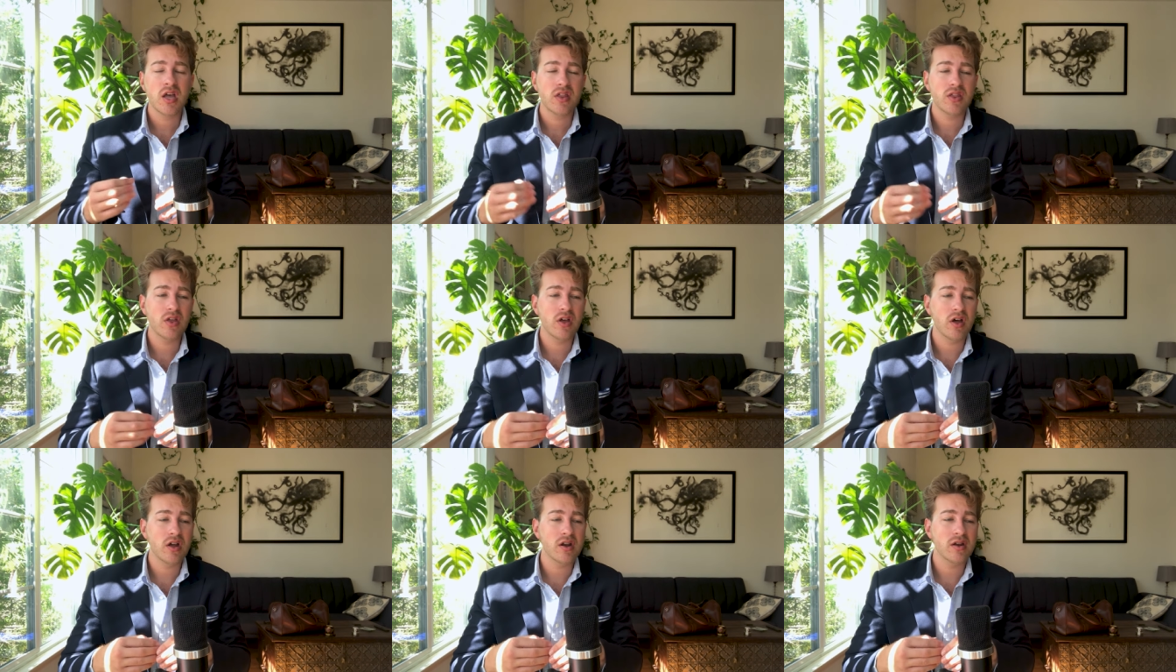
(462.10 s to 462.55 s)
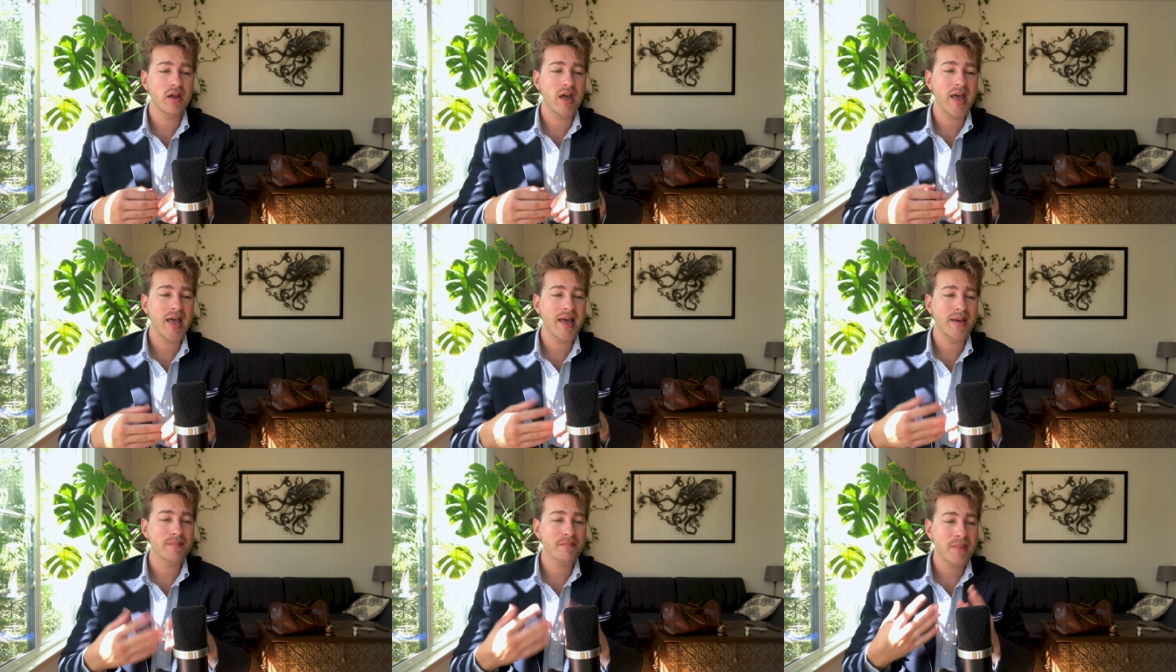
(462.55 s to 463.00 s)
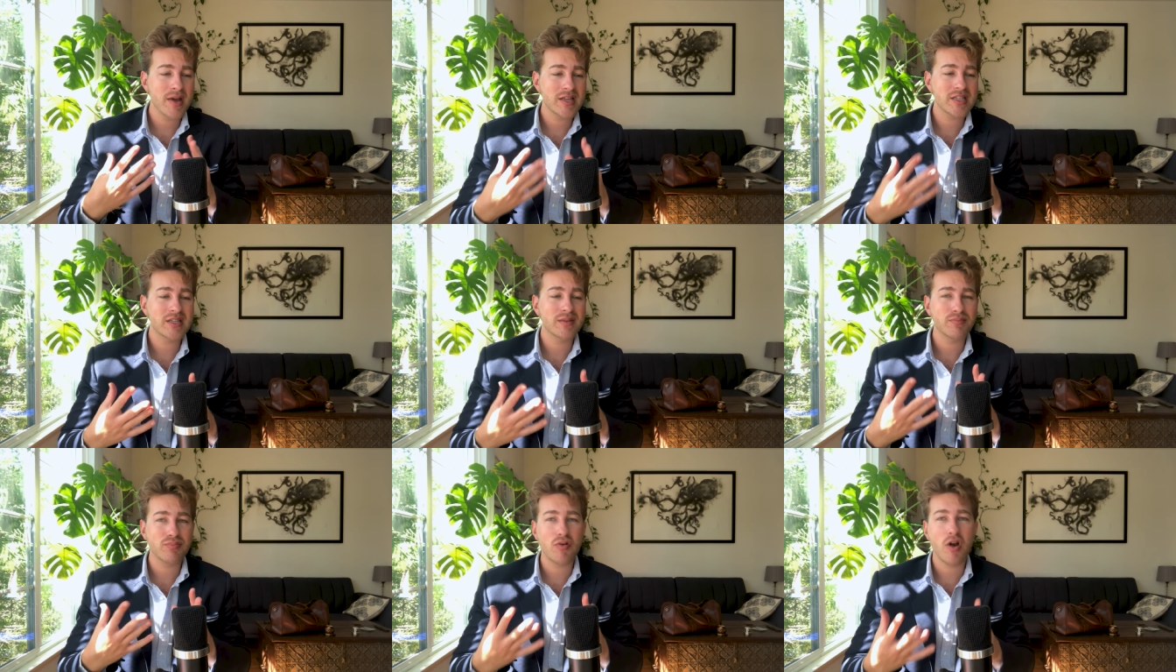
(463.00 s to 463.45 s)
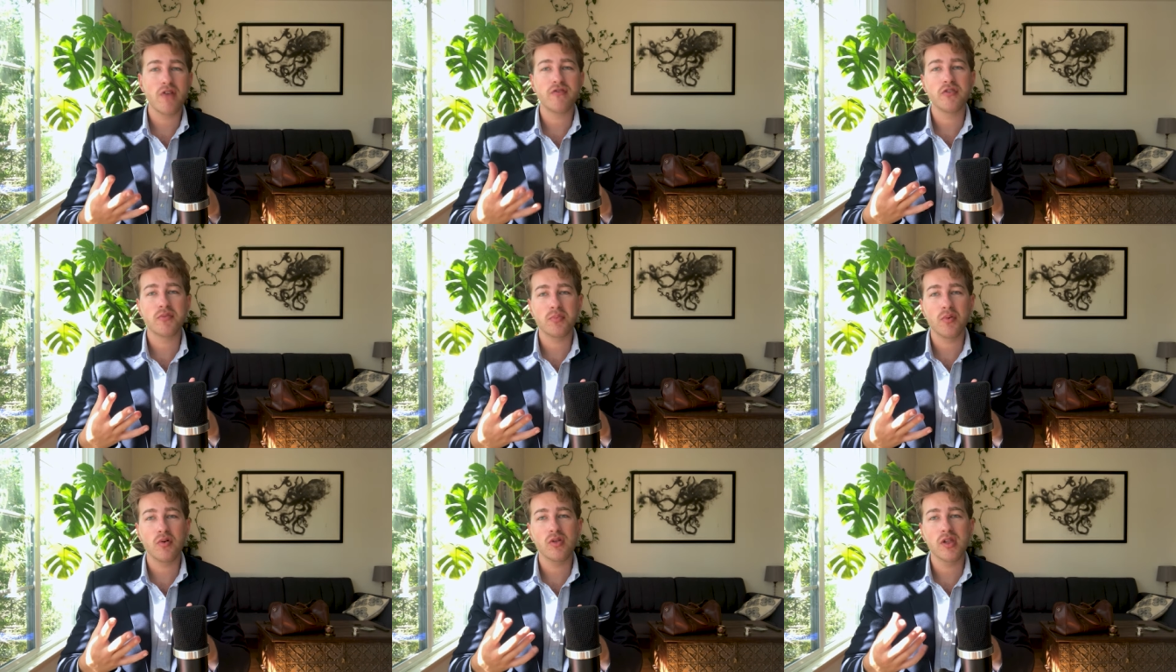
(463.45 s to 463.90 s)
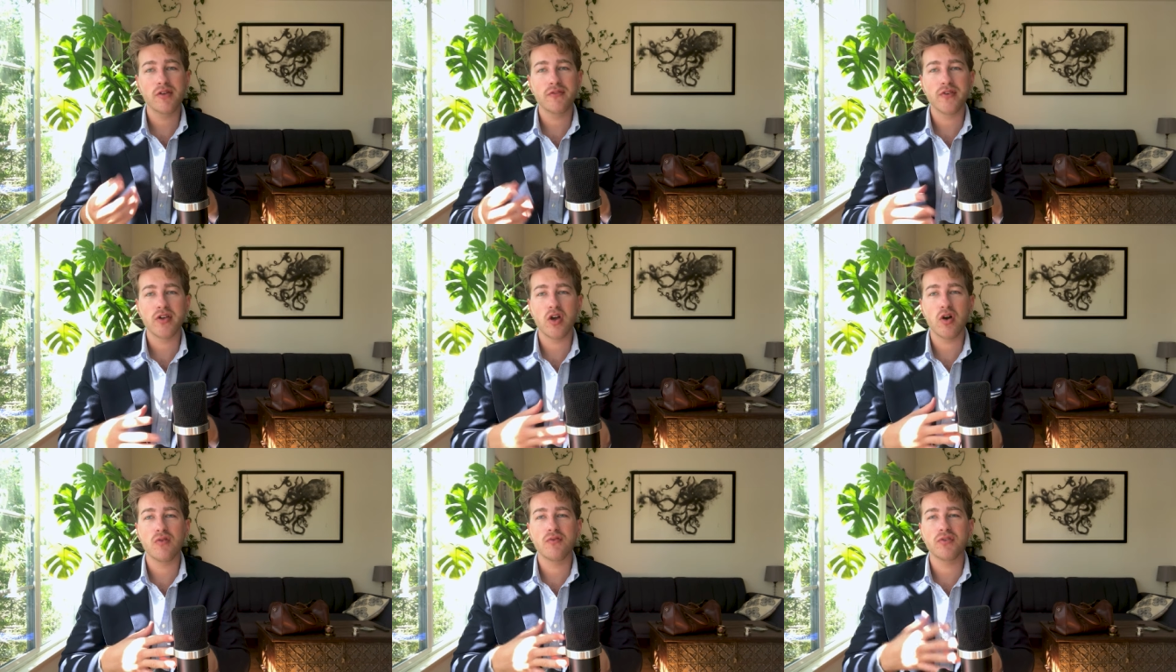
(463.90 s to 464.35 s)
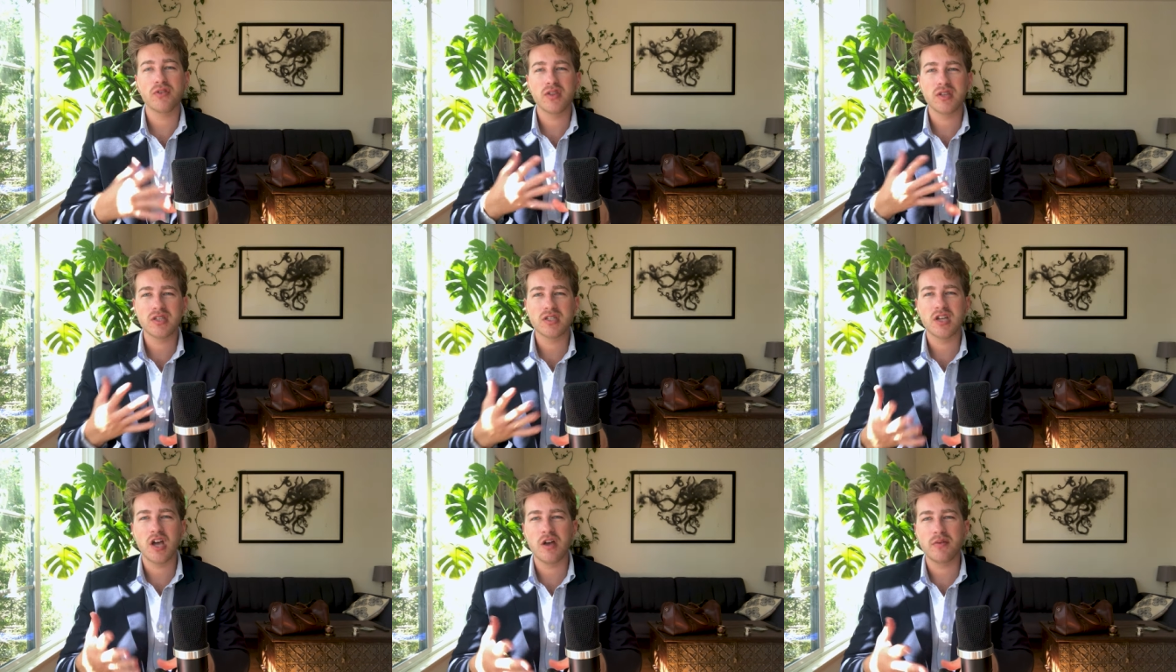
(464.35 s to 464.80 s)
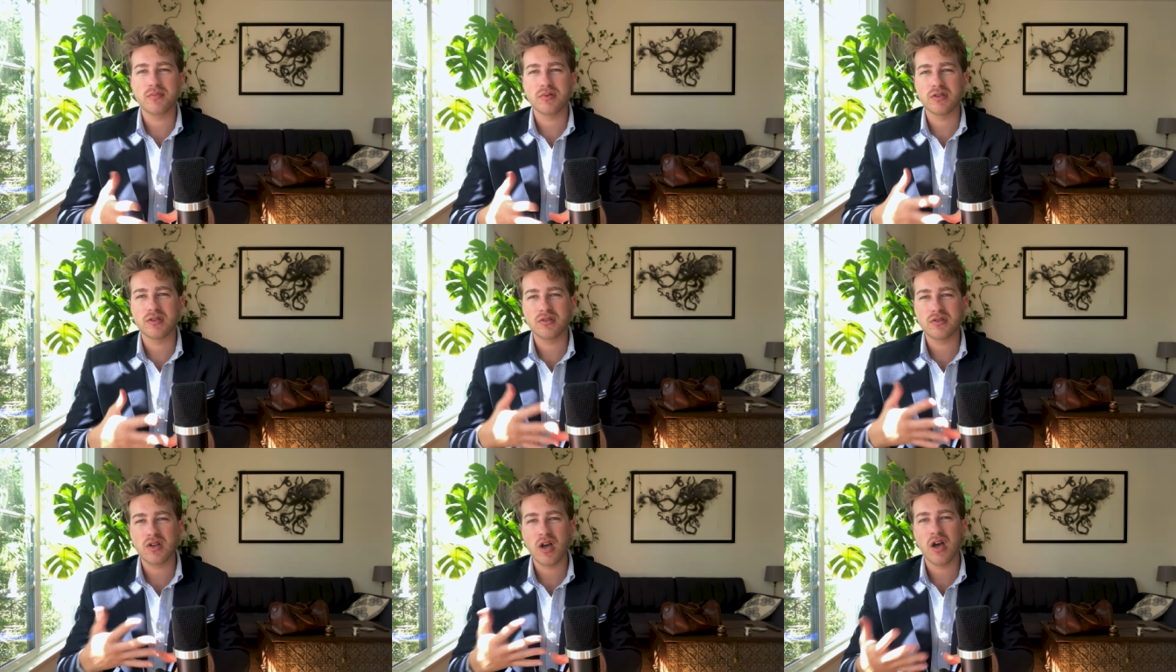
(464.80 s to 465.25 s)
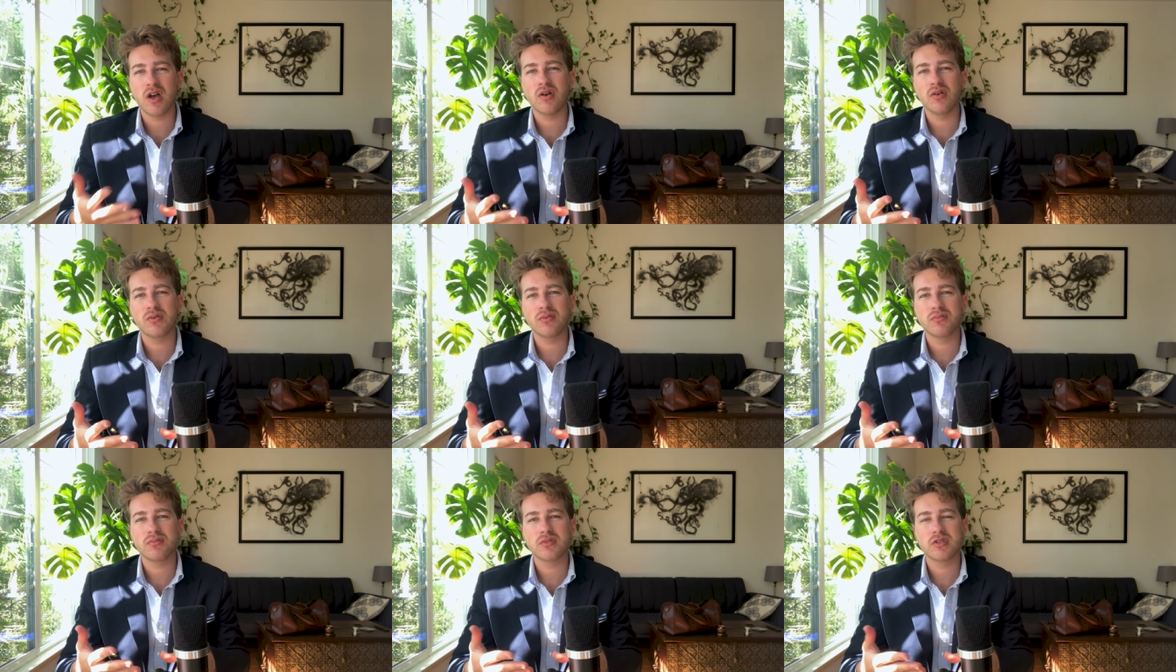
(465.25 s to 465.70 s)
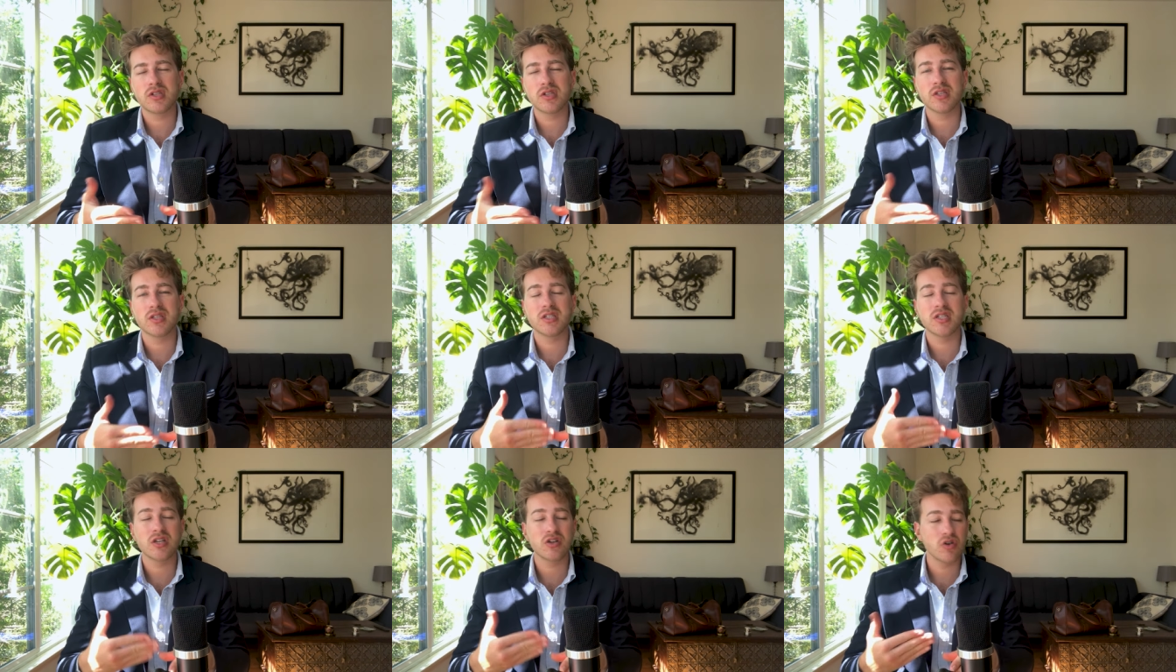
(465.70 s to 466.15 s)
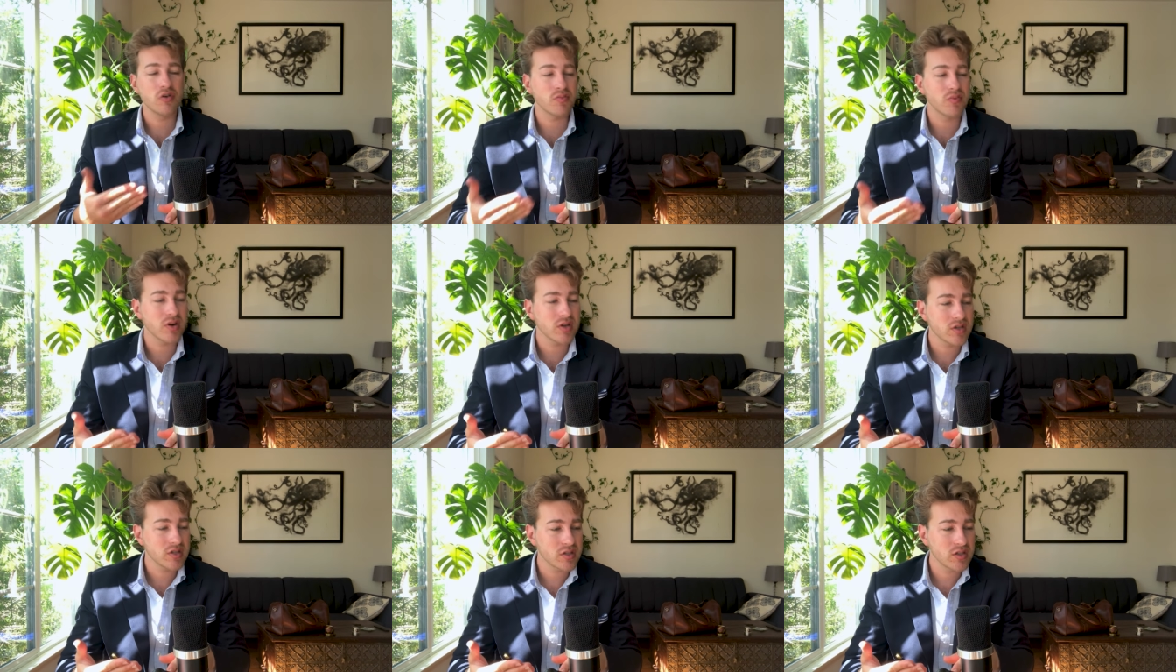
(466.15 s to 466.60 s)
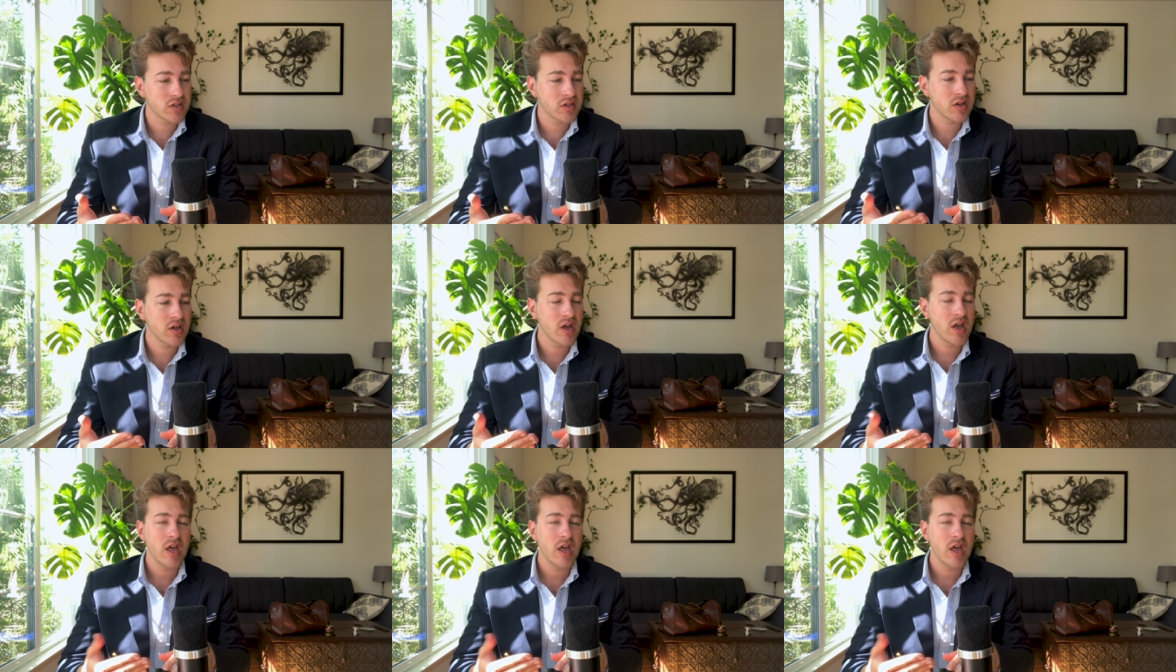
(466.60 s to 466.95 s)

that makes it preferable if you're going for this type of style to the single-breasted.